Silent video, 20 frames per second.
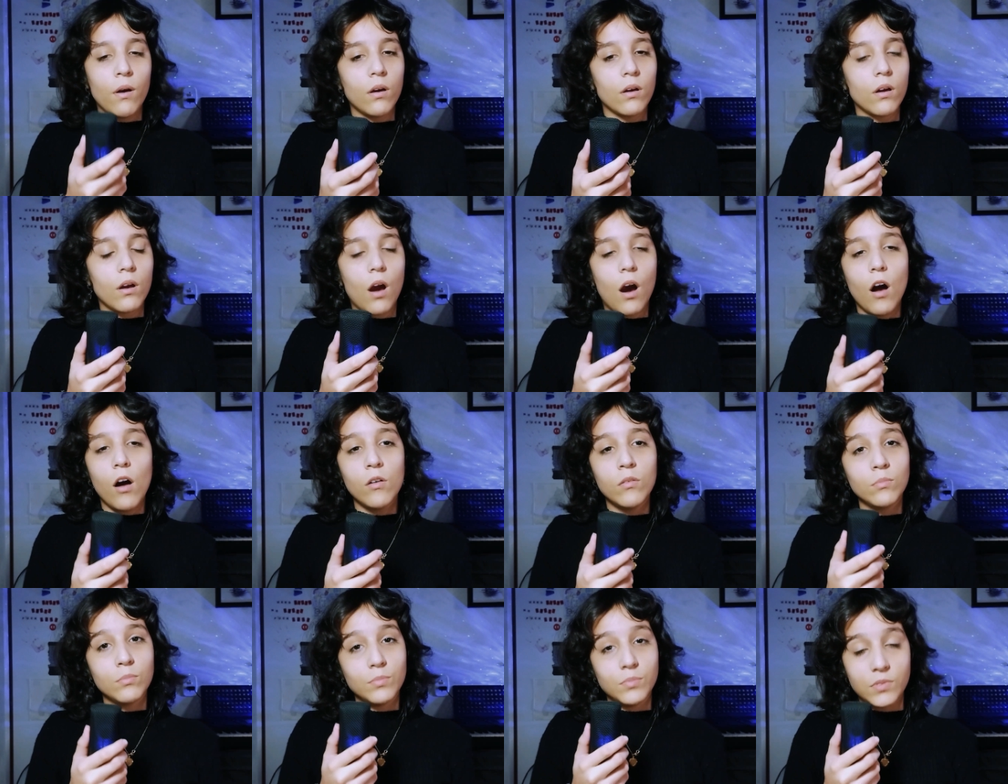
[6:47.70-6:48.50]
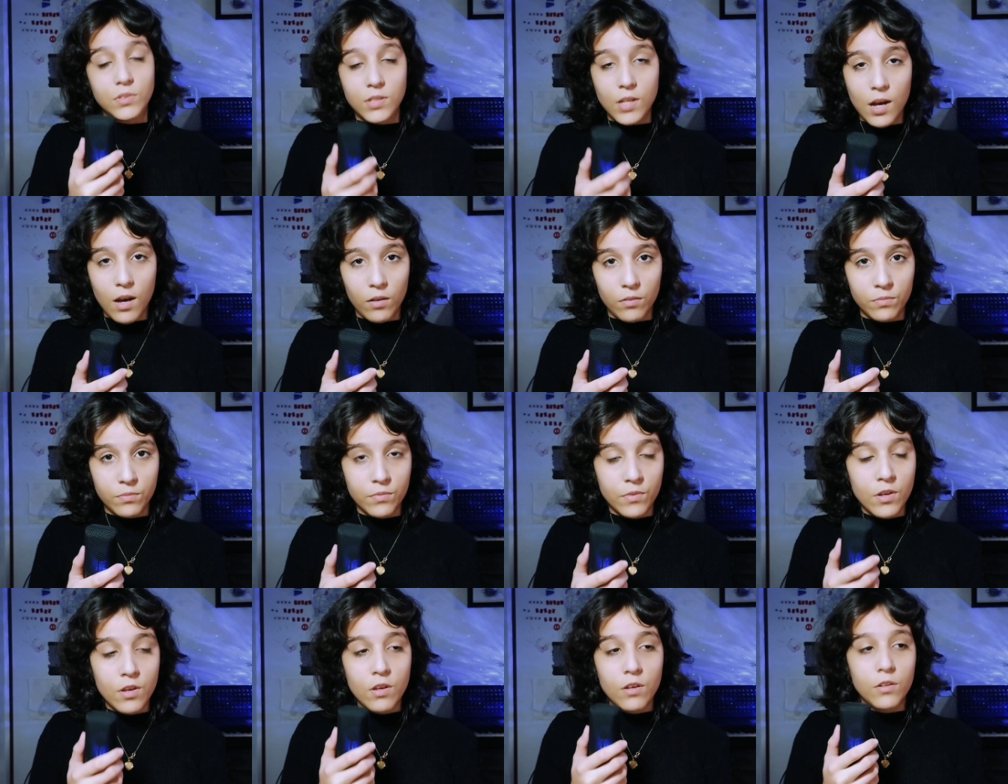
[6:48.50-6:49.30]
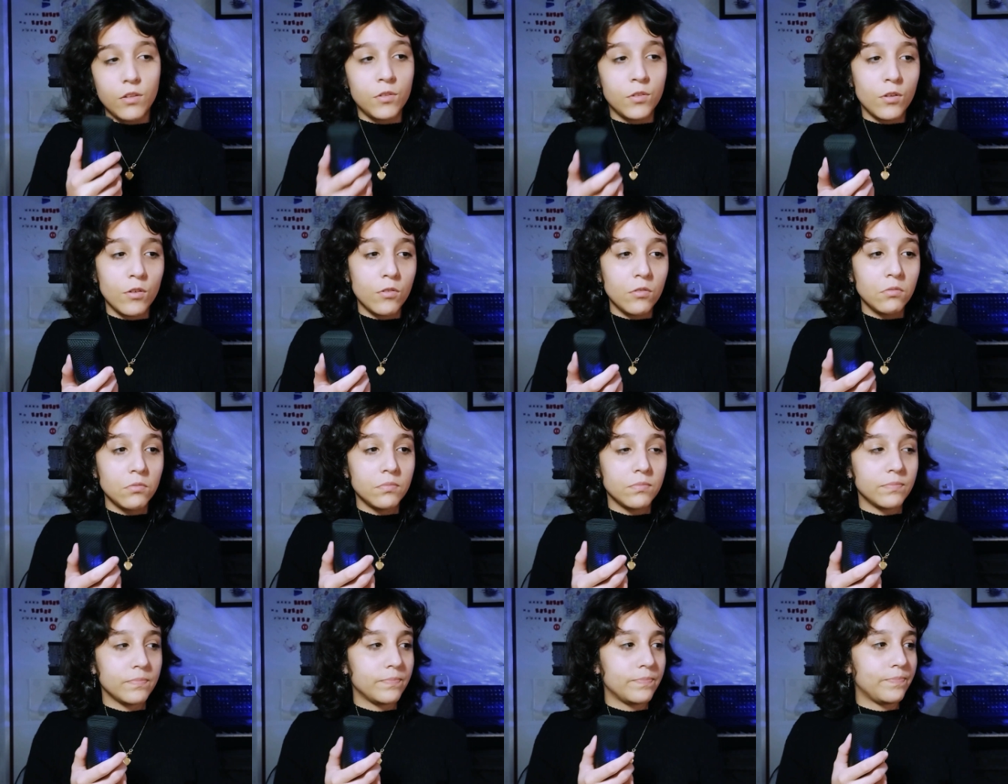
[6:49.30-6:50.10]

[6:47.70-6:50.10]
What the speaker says: But calm down. You know,